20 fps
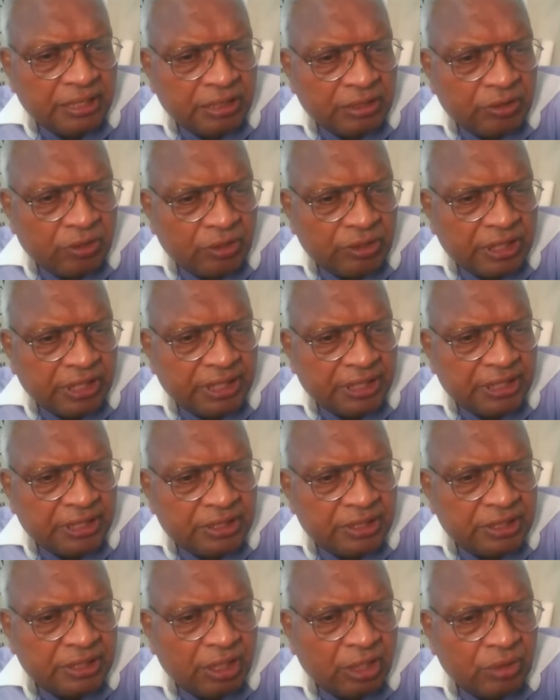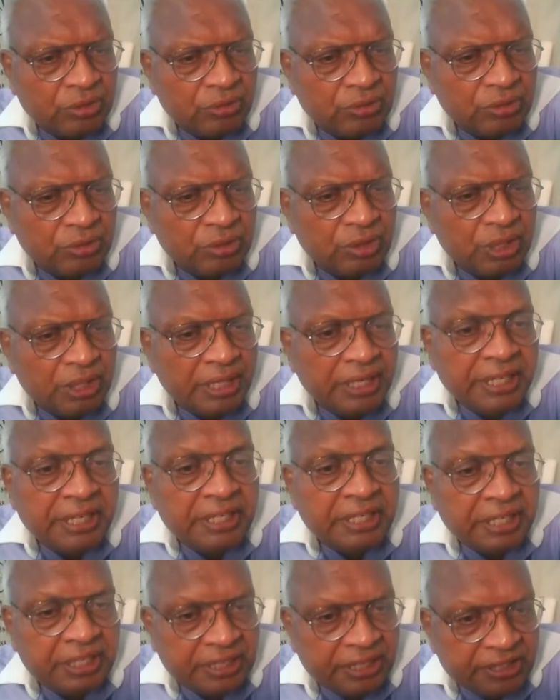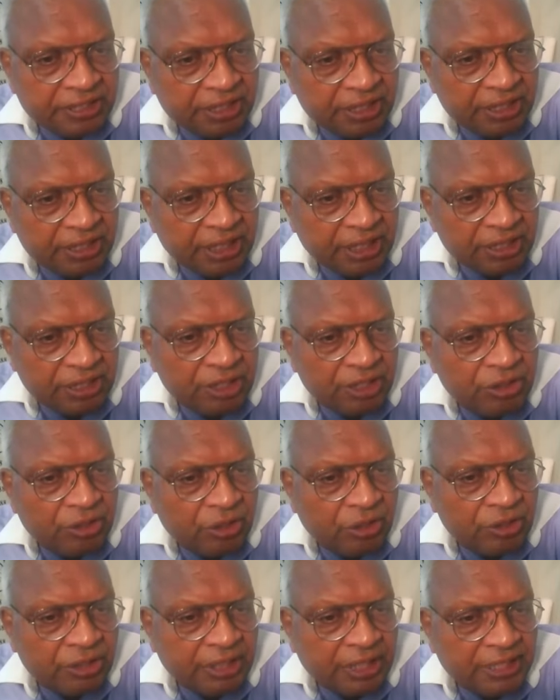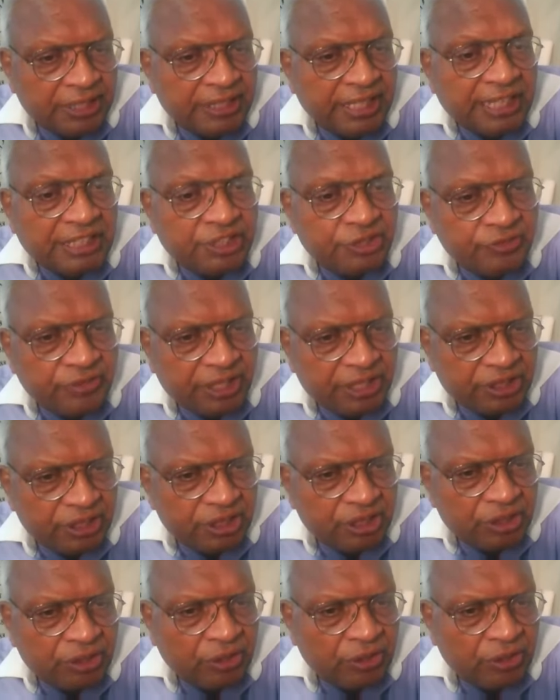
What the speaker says: contractors, now air conditioning ducting contractor, HVAC